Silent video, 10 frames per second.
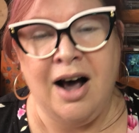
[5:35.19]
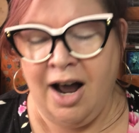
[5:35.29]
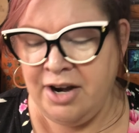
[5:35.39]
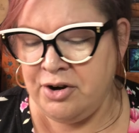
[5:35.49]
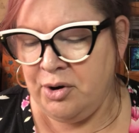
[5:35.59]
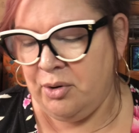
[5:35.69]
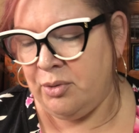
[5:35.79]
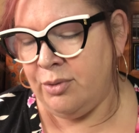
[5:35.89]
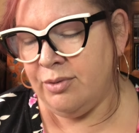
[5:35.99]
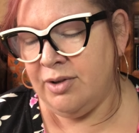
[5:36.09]
I
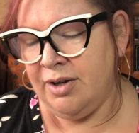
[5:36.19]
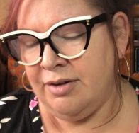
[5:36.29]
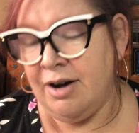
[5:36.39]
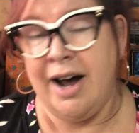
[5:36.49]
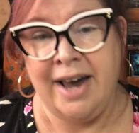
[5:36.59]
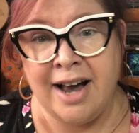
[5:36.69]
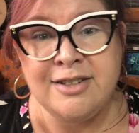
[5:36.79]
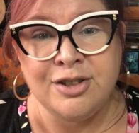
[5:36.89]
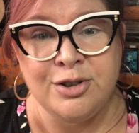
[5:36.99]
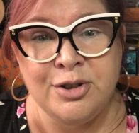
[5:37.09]
know I
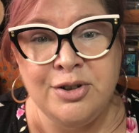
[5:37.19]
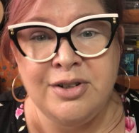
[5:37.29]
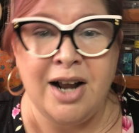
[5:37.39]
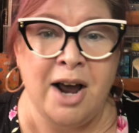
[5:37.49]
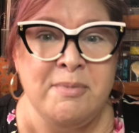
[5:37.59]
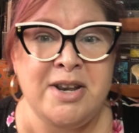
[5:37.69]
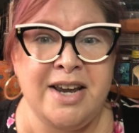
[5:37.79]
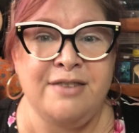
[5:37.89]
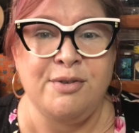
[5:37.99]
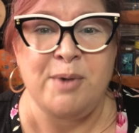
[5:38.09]
had to learn. I'm a
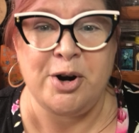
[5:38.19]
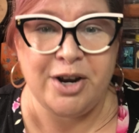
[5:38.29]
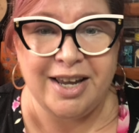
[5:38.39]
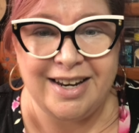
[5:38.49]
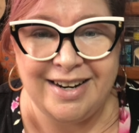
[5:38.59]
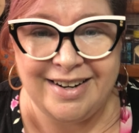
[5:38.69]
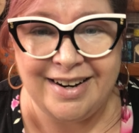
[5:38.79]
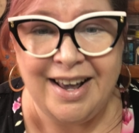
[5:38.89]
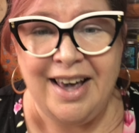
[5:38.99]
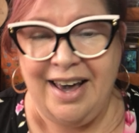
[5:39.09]
Native American and
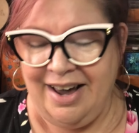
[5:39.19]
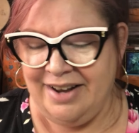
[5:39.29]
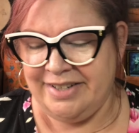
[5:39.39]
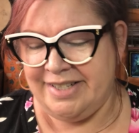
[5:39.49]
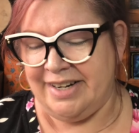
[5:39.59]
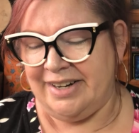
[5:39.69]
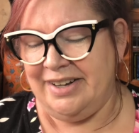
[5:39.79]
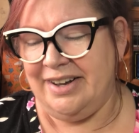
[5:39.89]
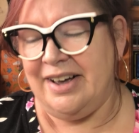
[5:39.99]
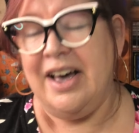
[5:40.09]
and uh,
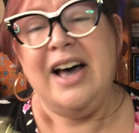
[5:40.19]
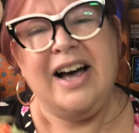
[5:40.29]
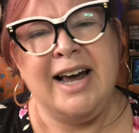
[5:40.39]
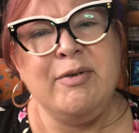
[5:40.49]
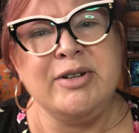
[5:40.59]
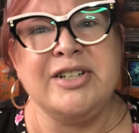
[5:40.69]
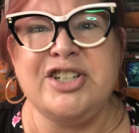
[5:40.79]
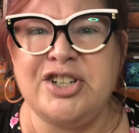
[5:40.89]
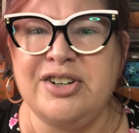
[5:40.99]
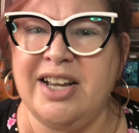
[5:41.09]
I
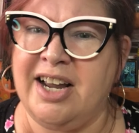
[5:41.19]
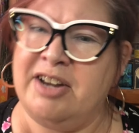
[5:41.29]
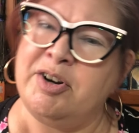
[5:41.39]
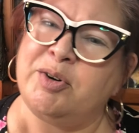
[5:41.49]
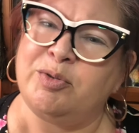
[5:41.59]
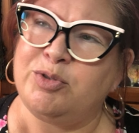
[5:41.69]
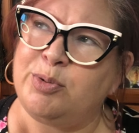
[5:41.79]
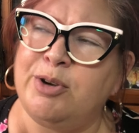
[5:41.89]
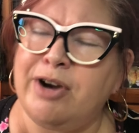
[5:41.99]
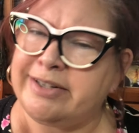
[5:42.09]
wasn't sure. Like I know
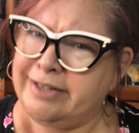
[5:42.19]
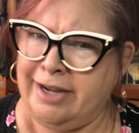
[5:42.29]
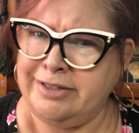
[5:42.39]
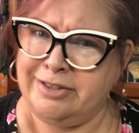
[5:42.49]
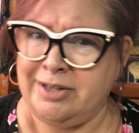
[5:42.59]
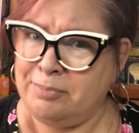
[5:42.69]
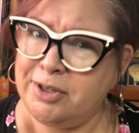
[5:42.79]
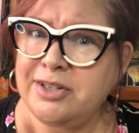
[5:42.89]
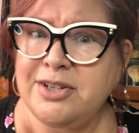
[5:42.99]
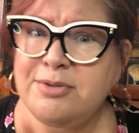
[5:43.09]
sweetgrass had
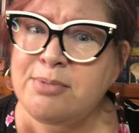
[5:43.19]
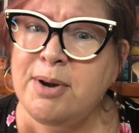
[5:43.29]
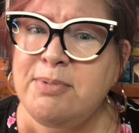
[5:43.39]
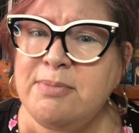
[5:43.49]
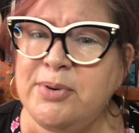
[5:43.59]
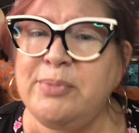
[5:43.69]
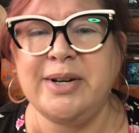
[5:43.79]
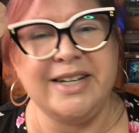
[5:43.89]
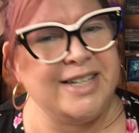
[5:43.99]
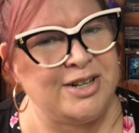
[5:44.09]
something to do with my people,
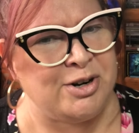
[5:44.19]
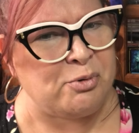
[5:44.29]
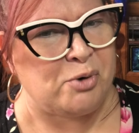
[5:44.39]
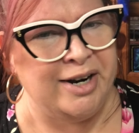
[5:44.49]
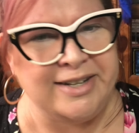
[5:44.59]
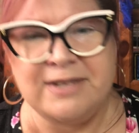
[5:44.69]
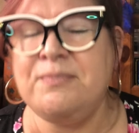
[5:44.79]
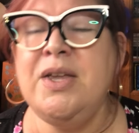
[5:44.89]
but I didn't know what.